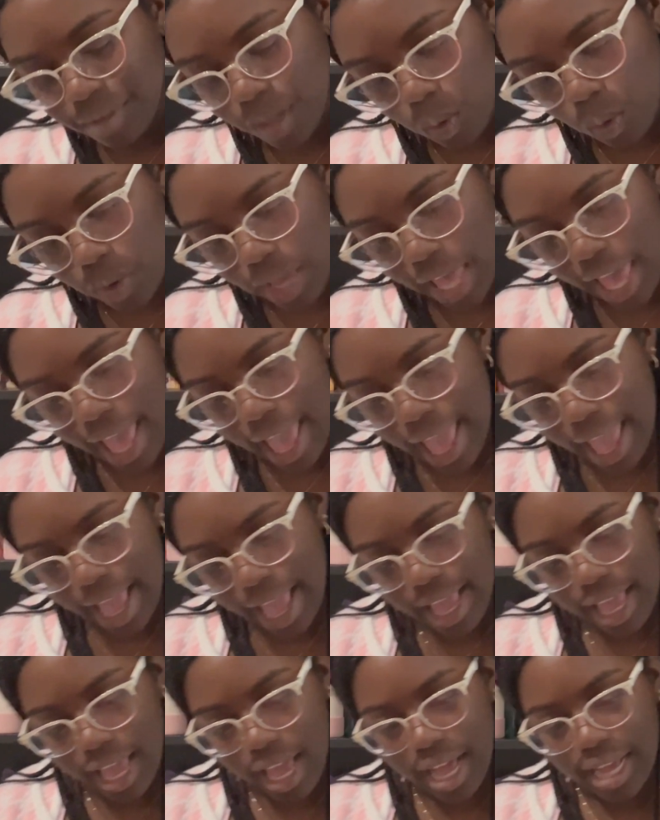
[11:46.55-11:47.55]

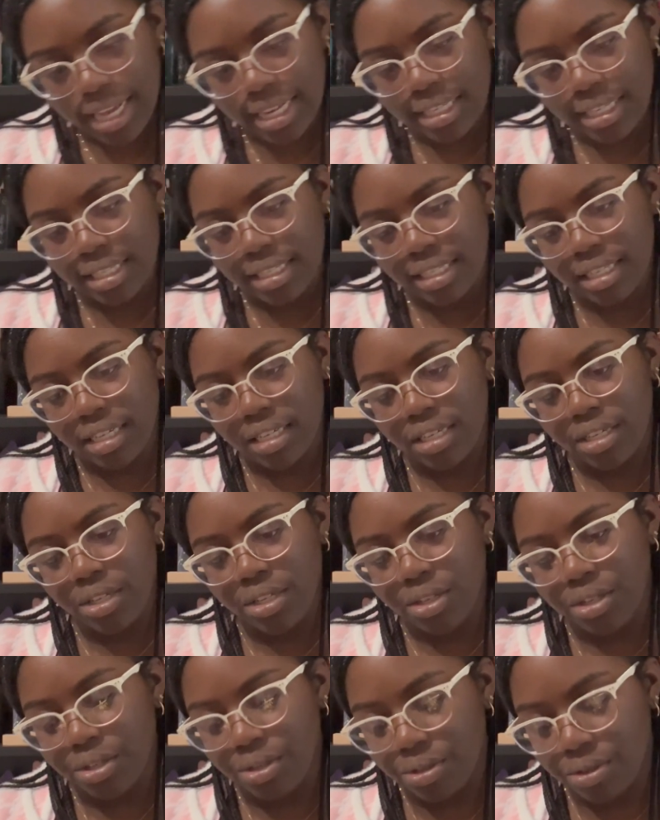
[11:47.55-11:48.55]
Okay, I see
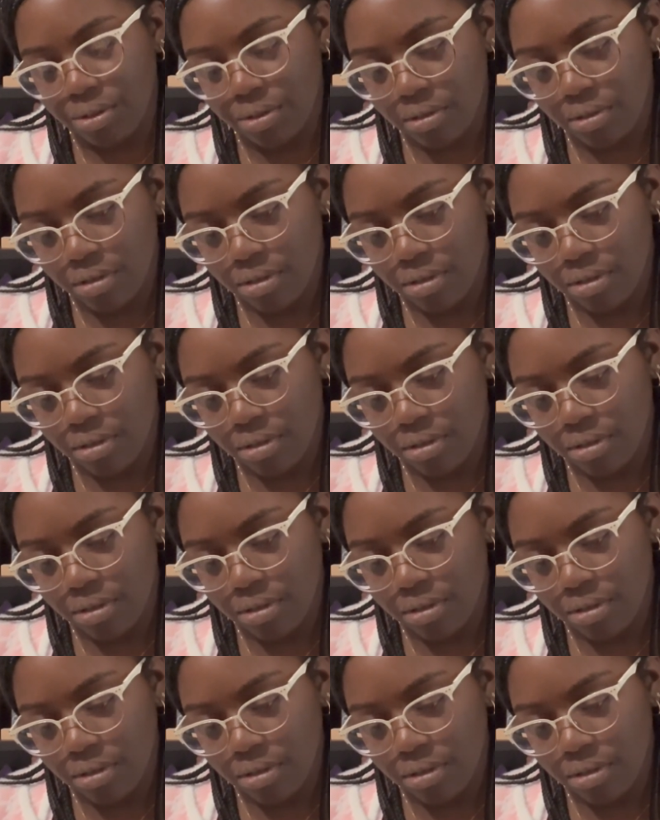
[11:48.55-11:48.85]
you.